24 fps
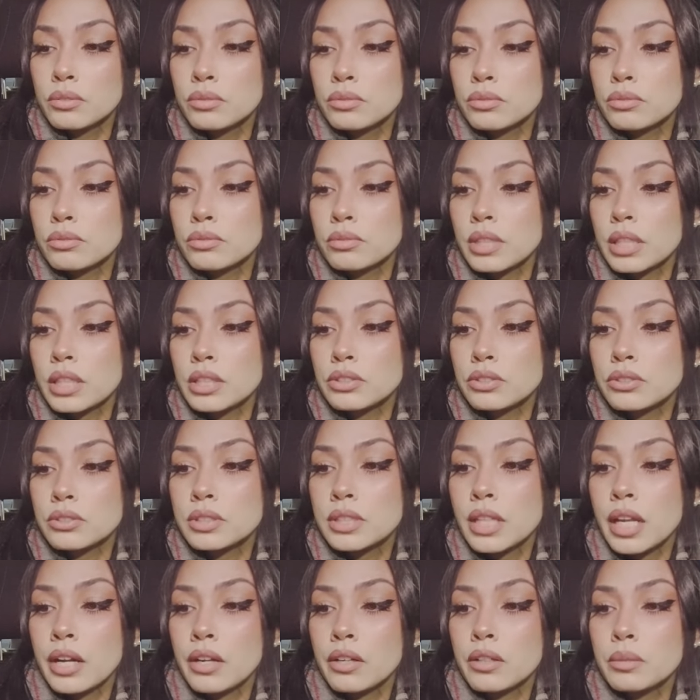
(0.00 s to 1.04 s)
Oh, these are
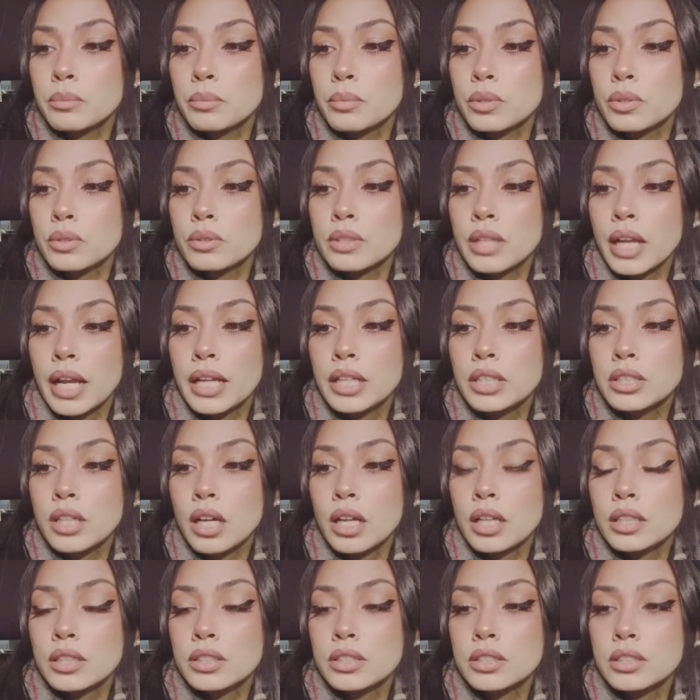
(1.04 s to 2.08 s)
terrible. Nine
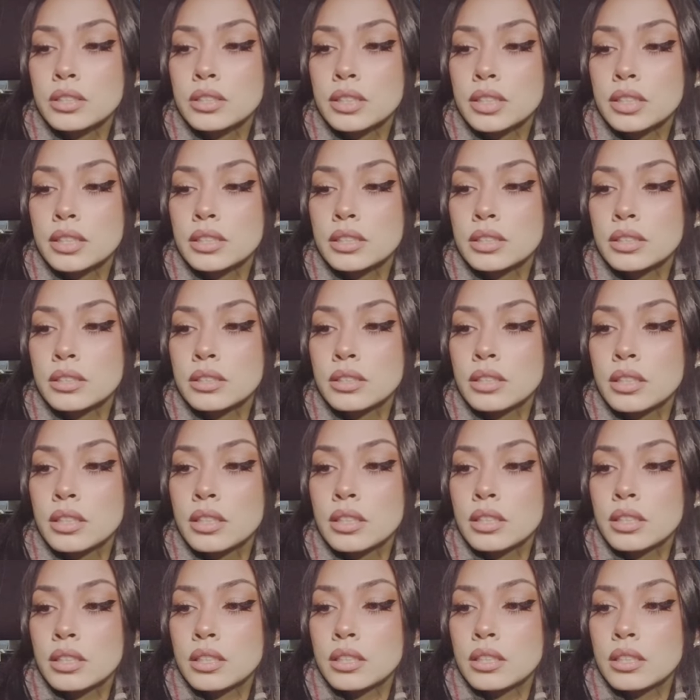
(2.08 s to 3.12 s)
dollars, six
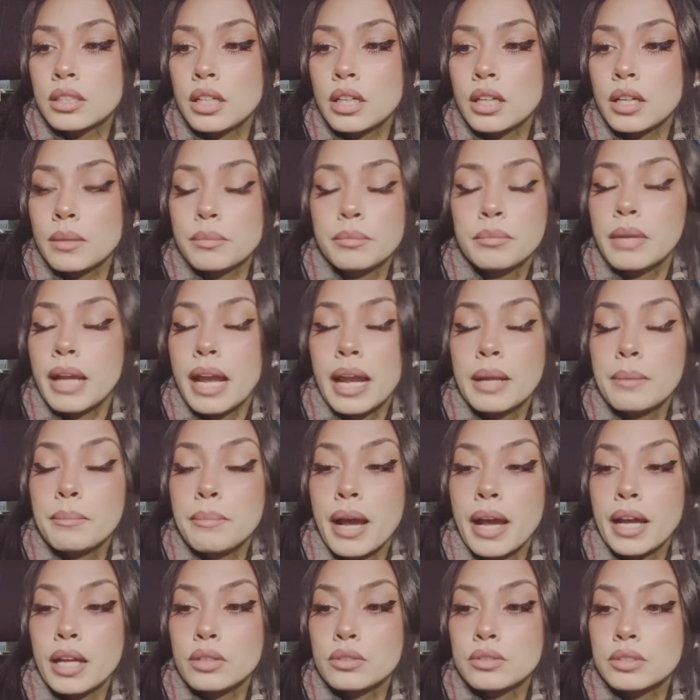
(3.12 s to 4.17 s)
um, nine
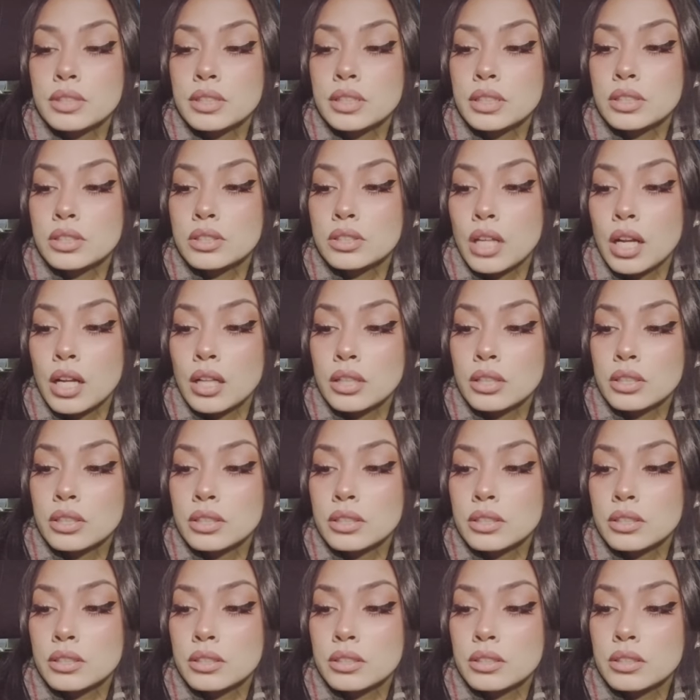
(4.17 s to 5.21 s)
miles, six
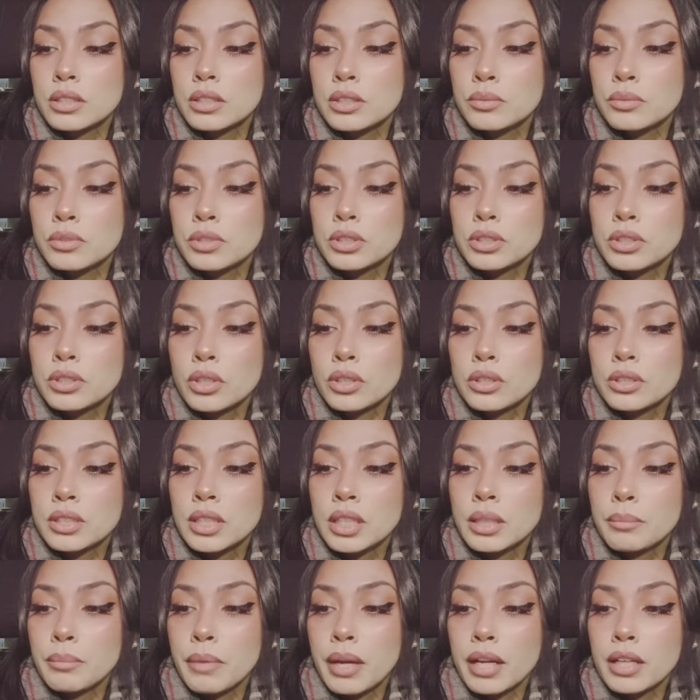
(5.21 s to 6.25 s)
dollars. This one's
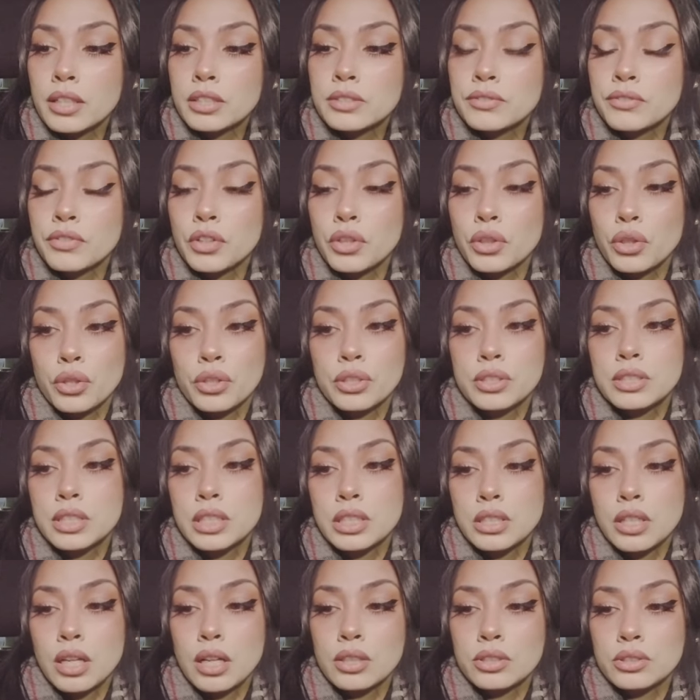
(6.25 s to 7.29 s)
13 miles for
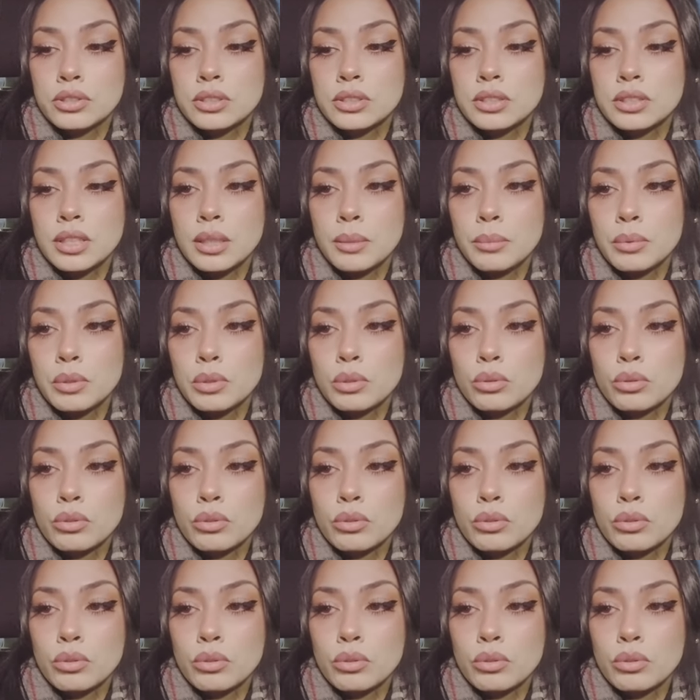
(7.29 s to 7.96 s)
$13 double